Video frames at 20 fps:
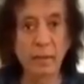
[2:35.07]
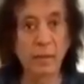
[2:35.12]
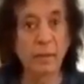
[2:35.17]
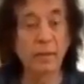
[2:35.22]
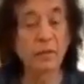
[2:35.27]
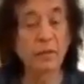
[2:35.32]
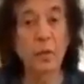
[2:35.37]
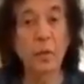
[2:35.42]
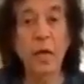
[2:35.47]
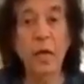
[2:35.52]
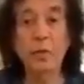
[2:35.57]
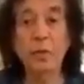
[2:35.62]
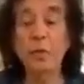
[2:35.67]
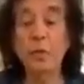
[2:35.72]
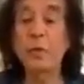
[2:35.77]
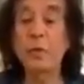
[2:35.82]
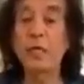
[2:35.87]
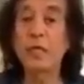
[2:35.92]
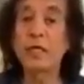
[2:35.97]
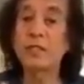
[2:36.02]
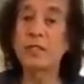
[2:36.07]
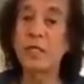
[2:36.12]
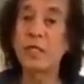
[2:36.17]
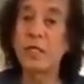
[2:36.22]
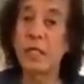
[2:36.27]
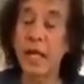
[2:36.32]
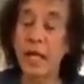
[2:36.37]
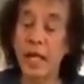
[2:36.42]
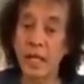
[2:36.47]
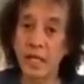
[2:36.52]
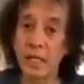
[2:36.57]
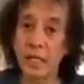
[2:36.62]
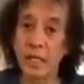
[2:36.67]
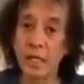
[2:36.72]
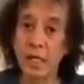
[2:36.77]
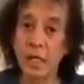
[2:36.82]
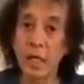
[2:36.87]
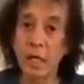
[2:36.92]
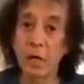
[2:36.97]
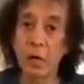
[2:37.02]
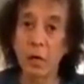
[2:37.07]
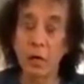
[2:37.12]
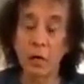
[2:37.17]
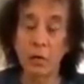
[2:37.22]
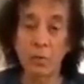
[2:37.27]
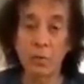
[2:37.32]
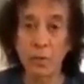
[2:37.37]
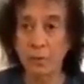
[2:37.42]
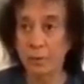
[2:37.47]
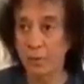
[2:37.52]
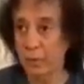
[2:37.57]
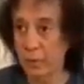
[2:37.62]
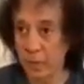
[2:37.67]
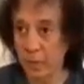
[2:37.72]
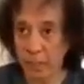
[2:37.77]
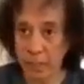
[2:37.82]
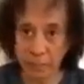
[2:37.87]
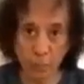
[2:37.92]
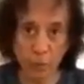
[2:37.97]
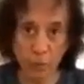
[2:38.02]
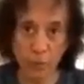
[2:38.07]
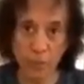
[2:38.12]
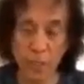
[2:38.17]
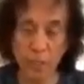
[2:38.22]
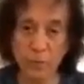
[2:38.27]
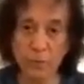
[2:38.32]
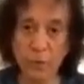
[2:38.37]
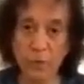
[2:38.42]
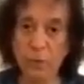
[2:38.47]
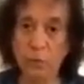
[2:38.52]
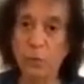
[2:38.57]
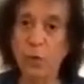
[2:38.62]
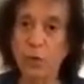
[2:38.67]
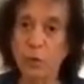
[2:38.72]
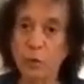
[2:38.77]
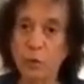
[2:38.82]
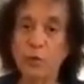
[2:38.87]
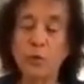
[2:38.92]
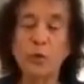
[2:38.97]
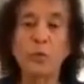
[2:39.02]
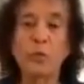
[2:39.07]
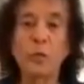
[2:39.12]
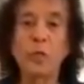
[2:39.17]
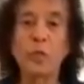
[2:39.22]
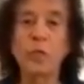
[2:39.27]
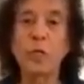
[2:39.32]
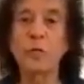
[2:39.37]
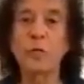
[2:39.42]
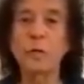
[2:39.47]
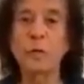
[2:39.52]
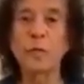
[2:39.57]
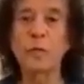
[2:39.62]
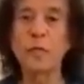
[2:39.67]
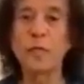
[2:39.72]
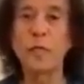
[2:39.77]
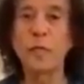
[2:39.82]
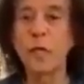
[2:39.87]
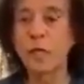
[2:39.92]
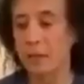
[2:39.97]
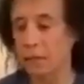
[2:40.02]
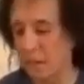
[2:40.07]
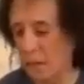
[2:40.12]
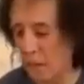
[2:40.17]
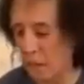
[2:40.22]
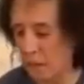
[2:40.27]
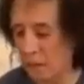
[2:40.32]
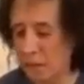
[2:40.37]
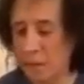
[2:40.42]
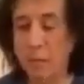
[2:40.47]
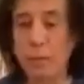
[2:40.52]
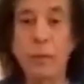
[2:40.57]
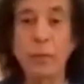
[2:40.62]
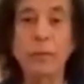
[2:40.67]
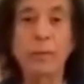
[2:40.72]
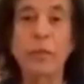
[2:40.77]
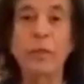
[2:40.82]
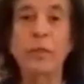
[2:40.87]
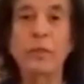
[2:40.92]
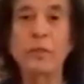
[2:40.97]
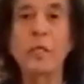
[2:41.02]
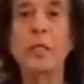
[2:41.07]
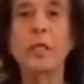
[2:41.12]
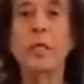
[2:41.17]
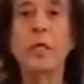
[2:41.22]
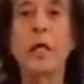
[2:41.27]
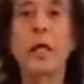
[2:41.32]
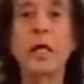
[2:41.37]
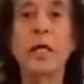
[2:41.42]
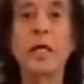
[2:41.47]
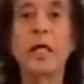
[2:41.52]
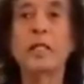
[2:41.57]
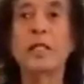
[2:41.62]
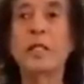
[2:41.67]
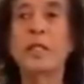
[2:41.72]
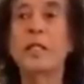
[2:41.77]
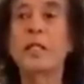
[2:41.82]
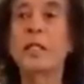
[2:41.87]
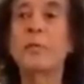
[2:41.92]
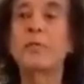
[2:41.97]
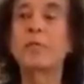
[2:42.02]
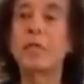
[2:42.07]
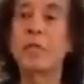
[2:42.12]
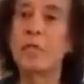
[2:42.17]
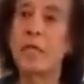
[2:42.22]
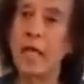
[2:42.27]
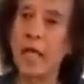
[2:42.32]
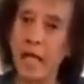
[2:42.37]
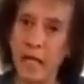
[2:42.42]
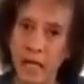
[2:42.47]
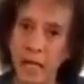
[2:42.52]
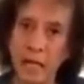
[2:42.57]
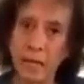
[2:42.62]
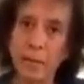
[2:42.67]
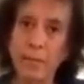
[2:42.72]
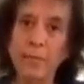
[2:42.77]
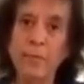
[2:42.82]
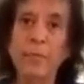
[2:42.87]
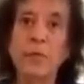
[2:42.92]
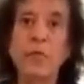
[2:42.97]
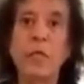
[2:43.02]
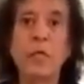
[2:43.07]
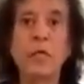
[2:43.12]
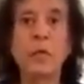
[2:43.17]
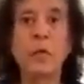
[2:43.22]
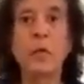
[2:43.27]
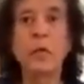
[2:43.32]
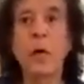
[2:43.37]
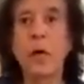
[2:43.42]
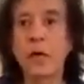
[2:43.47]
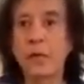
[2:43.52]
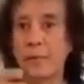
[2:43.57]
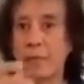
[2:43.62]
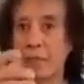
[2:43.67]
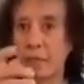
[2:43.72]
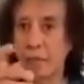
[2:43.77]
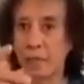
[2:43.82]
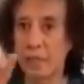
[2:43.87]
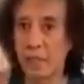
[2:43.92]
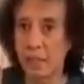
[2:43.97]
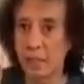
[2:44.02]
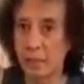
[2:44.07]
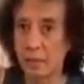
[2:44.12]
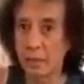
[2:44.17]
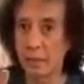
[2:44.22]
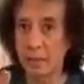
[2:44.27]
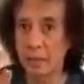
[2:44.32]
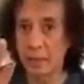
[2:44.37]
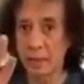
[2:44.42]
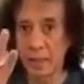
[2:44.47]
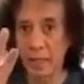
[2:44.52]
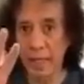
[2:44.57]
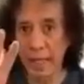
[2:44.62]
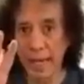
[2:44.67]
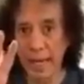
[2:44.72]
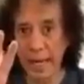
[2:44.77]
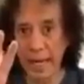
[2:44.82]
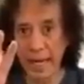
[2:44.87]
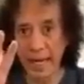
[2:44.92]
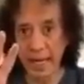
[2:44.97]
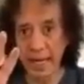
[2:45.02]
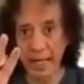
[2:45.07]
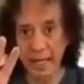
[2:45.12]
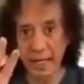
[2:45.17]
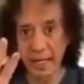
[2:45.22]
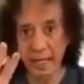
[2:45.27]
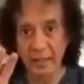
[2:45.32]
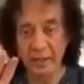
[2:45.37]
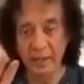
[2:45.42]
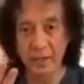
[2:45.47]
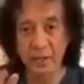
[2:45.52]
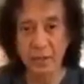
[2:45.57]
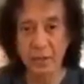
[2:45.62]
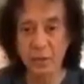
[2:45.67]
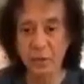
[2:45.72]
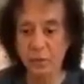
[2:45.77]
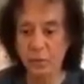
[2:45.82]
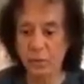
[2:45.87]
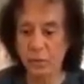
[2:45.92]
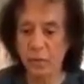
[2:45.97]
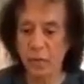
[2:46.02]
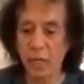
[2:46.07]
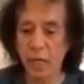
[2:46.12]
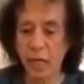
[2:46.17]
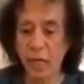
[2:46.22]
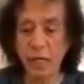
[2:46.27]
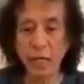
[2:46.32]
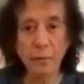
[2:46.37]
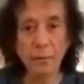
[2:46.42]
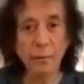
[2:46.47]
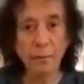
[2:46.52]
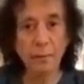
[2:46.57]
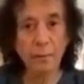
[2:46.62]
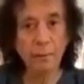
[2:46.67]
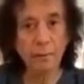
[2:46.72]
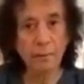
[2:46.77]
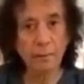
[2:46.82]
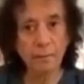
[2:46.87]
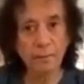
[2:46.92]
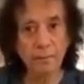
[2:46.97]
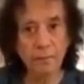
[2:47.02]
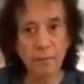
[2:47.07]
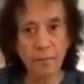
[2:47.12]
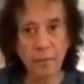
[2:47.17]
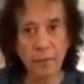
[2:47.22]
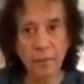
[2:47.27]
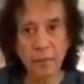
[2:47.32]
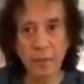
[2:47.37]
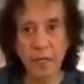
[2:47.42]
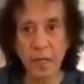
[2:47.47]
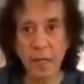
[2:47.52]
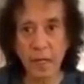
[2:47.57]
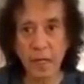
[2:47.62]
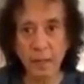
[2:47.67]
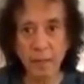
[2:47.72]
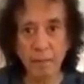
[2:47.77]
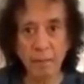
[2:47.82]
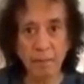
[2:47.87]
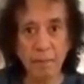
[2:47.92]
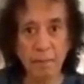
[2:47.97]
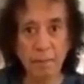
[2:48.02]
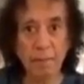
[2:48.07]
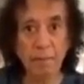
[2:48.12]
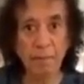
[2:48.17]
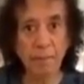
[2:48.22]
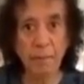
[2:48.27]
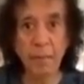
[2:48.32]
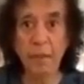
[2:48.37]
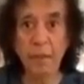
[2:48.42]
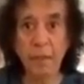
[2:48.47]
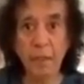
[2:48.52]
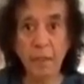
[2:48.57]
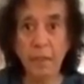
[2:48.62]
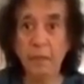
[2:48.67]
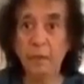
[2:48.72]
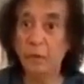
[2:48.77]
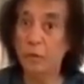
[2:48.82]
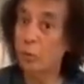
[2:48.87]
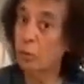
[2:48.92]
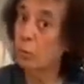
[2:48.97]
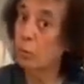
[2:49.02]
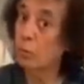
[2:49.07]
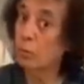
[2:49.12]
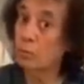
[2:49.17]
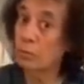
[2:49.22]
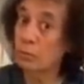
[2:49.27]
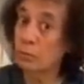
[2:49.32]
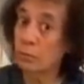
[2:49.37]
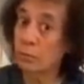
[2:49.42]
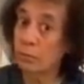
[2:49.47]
So I know when I say ne, or people that I'm working with who are used to working with me, other young tabla players, and I tell them dine, they know I mean din, ne. So, na, ta, tun,